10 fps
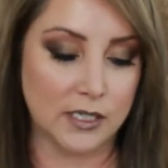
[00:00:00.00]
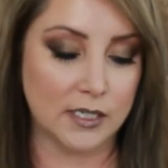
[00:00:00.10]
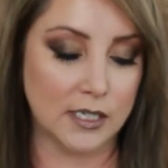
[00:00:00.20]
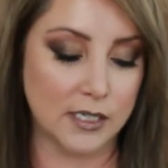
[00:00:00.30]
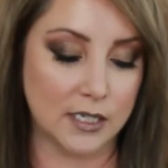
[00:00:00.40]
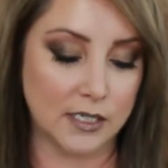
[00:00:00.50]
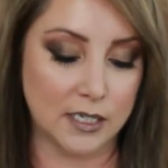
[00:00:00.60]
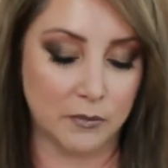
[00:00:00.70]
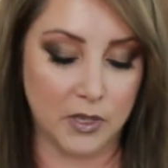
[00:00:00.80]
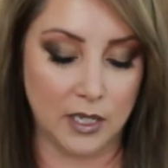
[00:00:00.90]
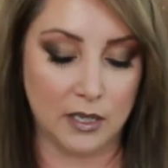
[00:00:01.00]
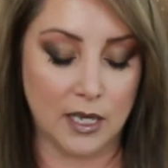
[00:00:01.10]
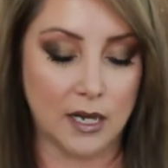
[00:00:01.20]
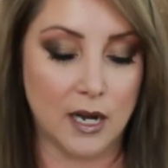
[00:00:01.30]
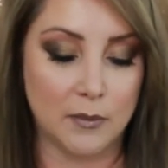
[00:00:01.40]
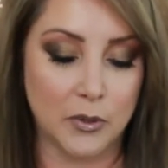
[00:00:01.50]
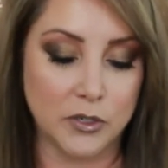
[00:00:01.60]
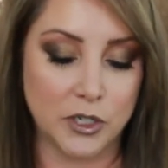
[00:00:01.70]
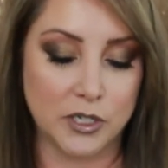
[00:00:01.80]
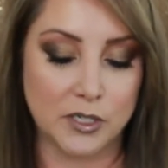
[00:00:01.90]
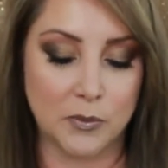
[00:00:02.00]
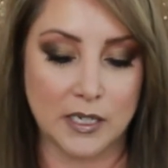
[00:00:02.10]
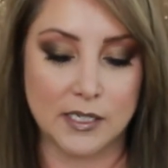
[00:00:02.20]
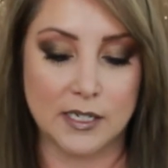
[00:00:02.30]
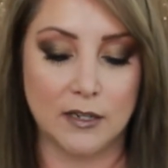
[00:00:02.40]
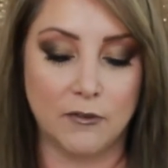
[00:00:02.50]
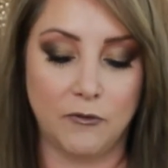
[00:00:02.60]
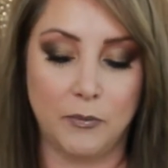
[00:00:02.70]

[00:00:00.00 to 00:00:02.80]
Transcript: This isn't something that I purchased myself,